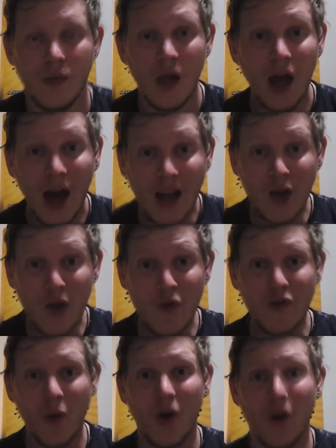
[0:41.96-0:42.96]
Hello
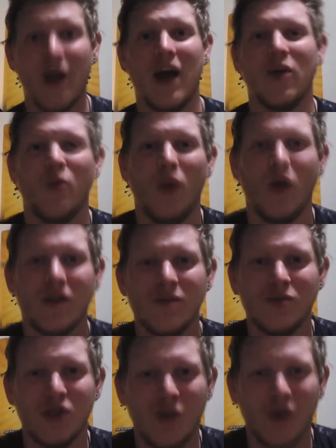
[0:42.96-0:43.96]
everyone and welcome
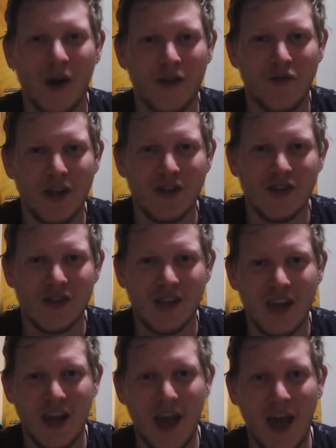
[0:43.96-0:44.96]
to Adventures in
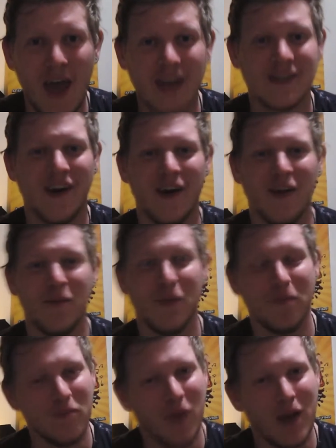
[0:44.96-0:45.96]
Airtime.
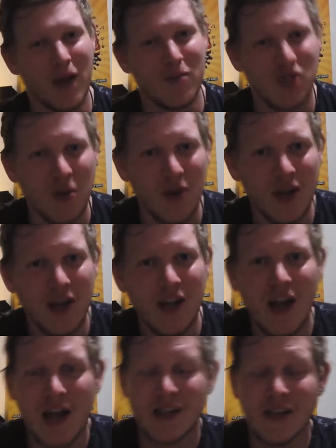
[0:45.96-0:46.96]
My name is Ewan
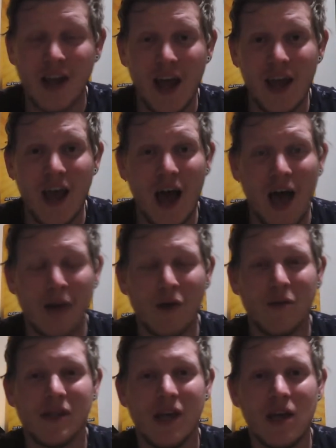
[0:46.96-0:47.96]
and today I'm going to be
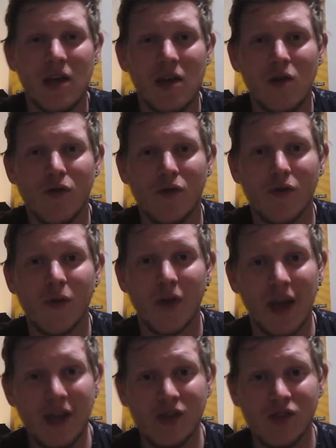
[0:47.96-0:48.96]
taking you through the
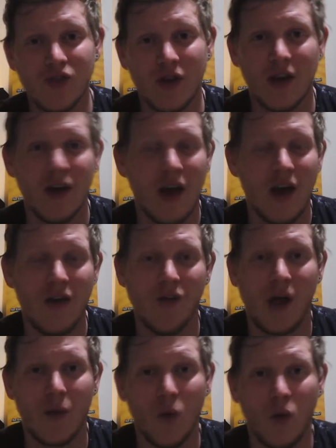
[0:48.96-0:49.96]
history of
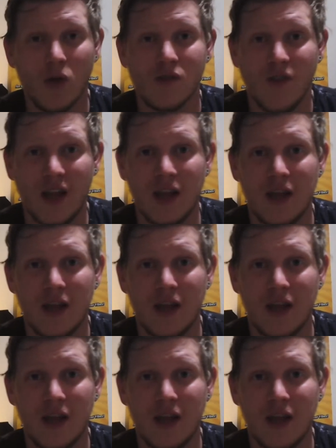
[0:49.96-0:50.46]
Lightwater Valley.